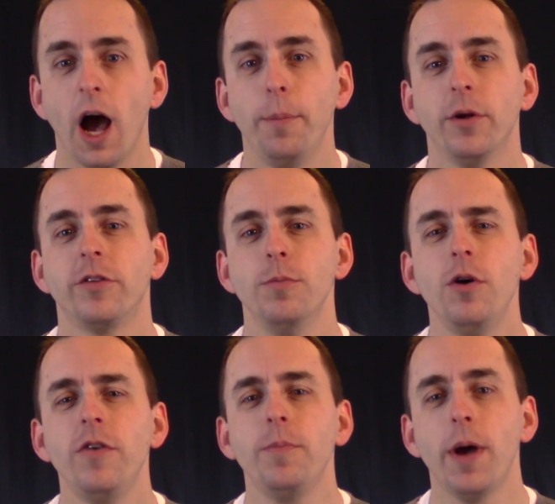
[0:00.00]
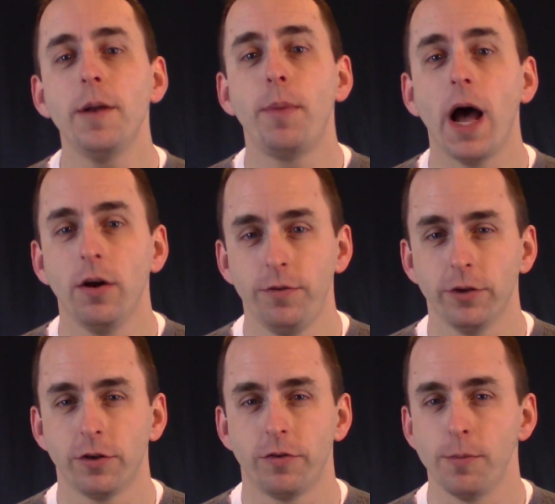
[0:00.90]
I built a moving bed
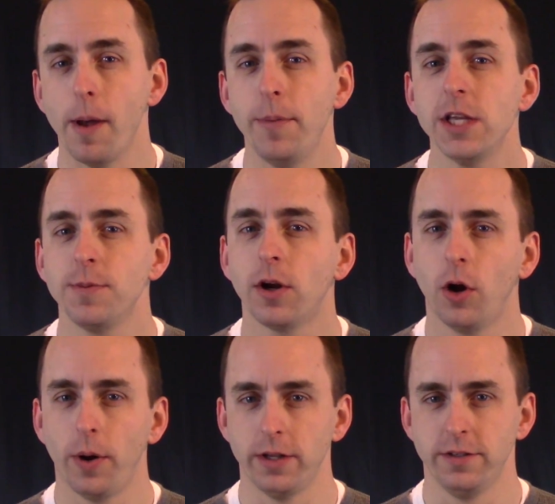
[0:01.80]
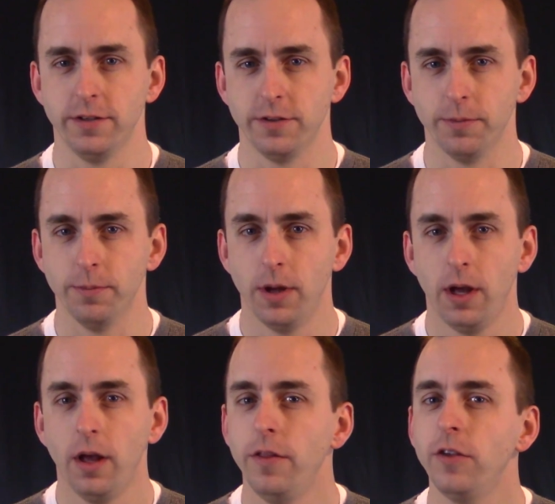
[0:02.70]
biofilter for my basement growout system.
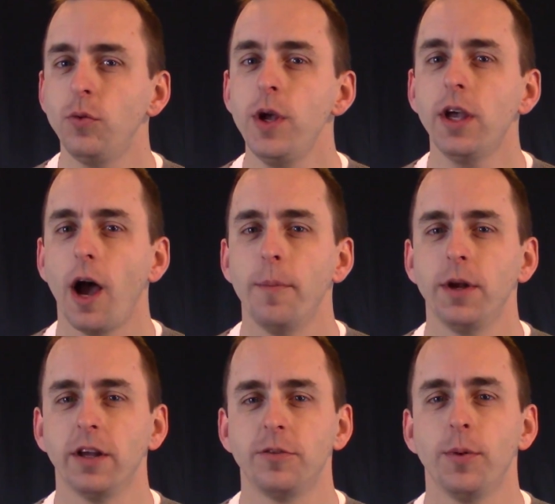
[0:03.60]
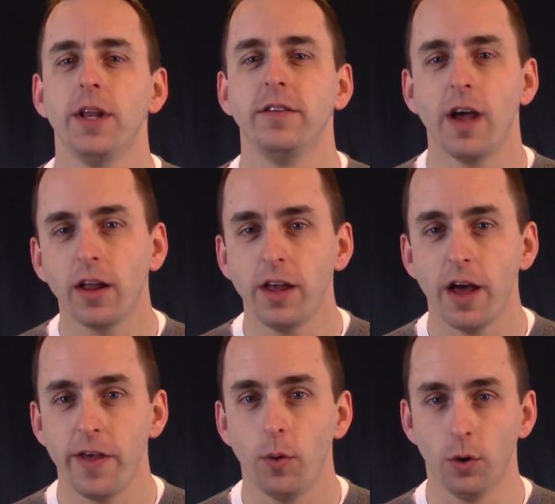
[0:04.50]
This week, I'm going to explain exactly how
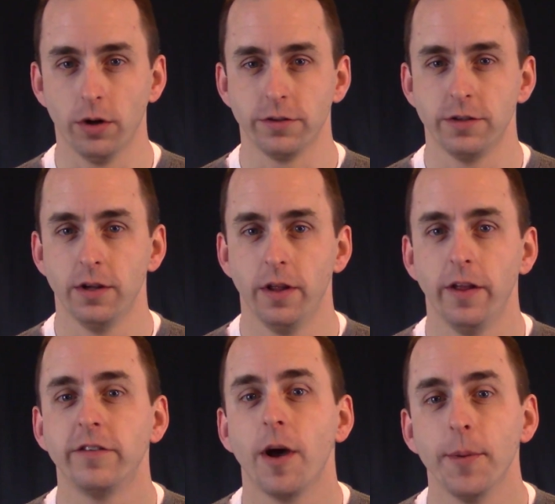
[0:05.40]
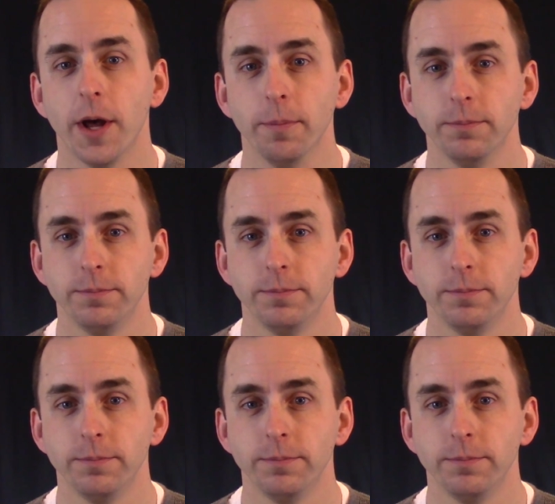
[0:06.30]
that works. That's coming up.